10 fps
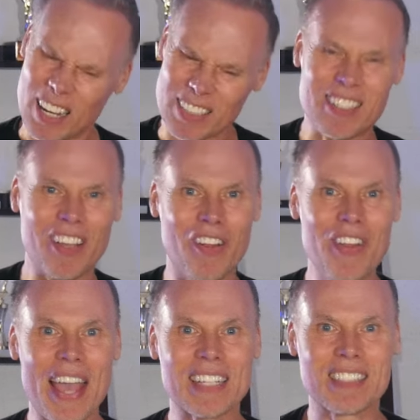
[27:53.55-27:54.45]
Until
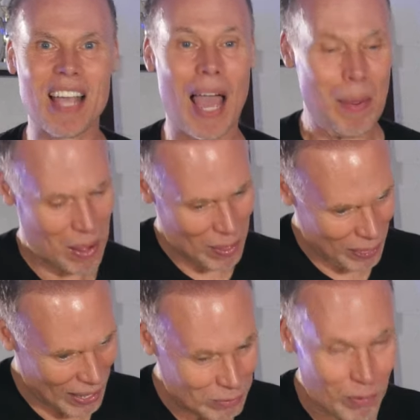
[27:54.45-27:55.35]
next time,
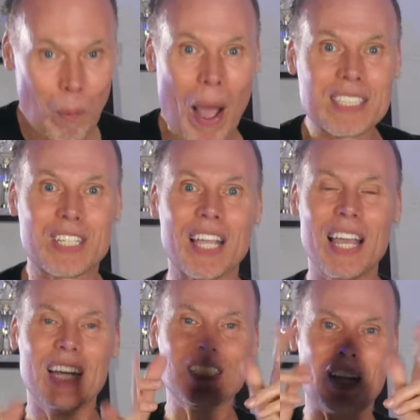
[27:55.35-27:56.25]
thanks for watching.
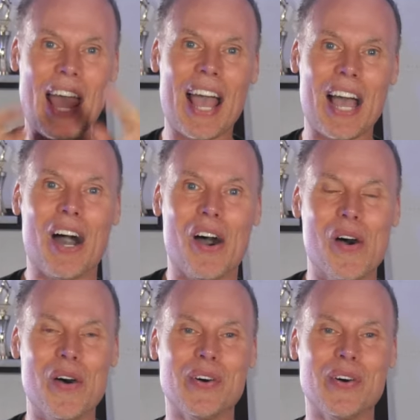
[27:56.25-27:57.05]
Ciao.